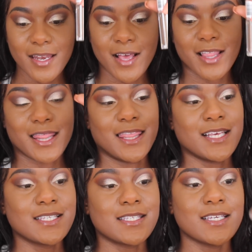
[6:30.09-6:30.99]
Now
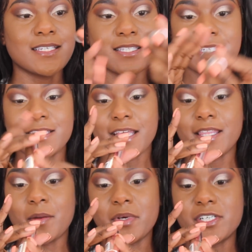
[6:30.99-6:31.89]
this is the
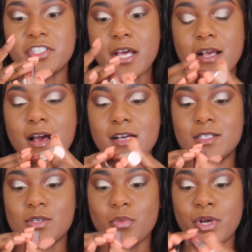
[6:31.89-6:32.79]
shade that I'm gonna try to
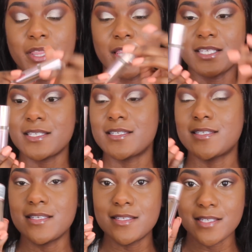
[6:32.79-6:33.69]
contour with. This is
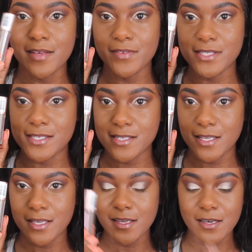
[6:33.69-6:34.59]

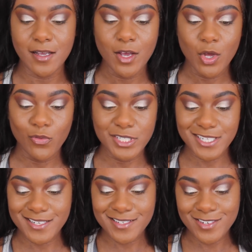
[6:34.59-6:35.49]
C17,
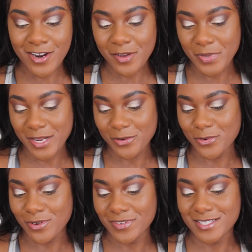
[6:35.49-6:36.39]
which is dark, but I
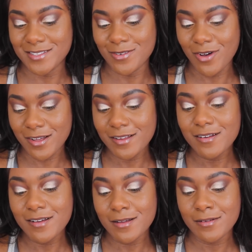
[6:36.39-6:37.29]
don't know if it's dark
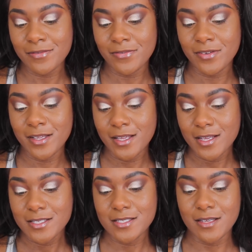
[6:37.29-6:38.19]
enough
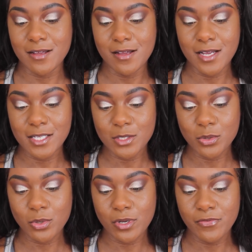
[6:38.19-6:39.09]
to
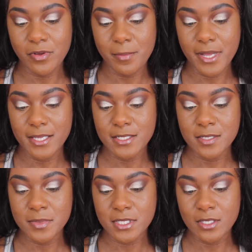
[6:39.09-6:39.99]
contour for my
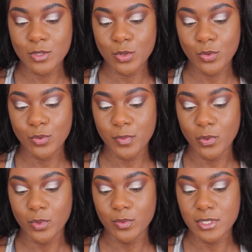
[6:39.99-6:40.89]
deep skin tone,
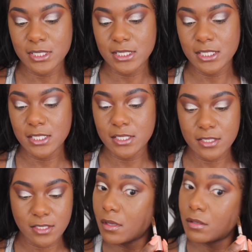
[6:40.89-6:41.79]
but we will see.
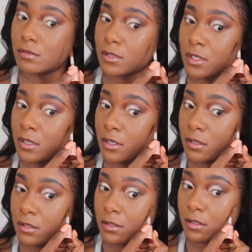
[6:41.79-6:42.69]
Okay.
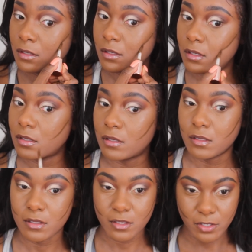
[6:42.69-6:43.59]

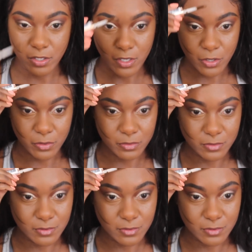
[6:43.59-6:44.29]
Yo.